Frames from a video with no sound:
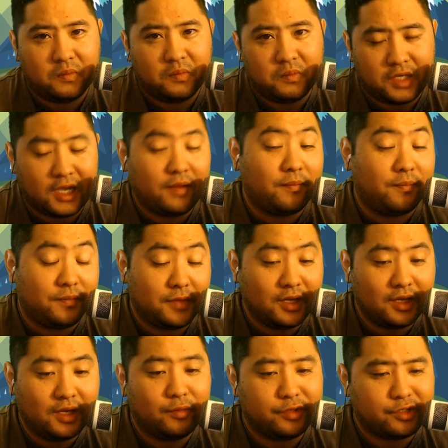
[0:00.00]
yeah,
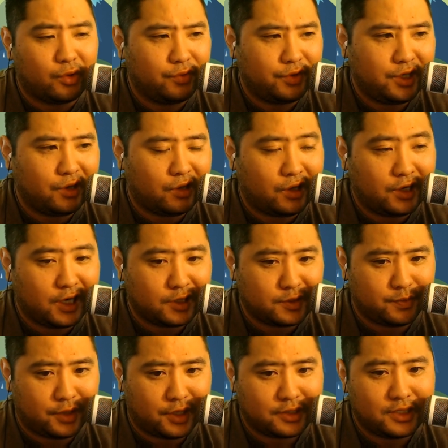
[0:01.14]
it was only on
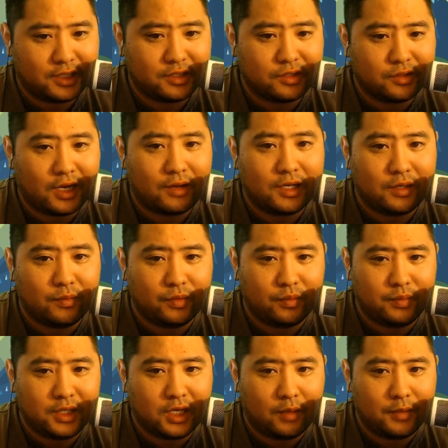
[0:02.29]
Xbox, and so now it will
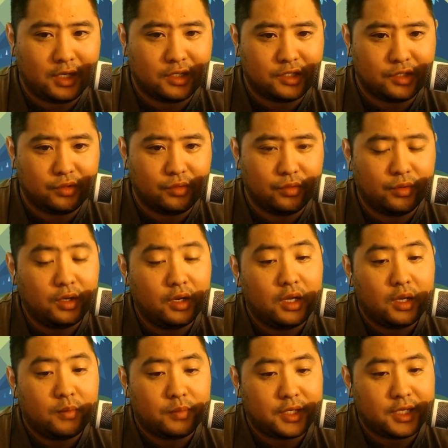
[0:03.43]
be coming to
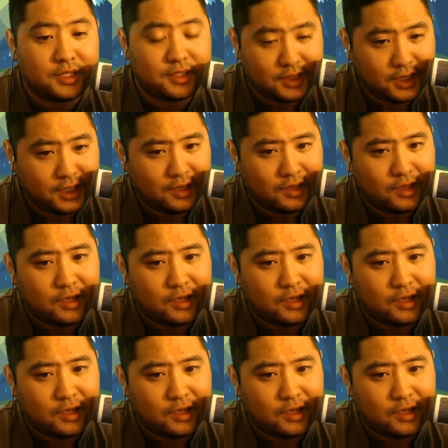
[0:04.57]
PC